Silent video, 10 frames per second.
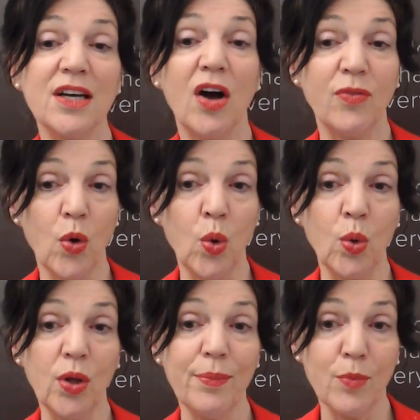of
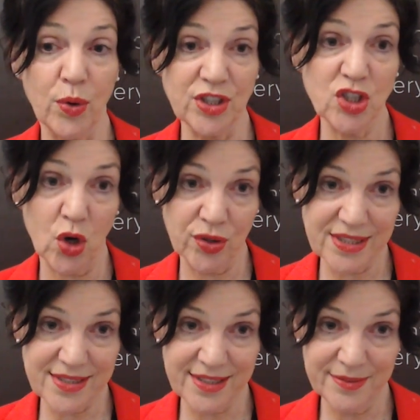all mortgage holders.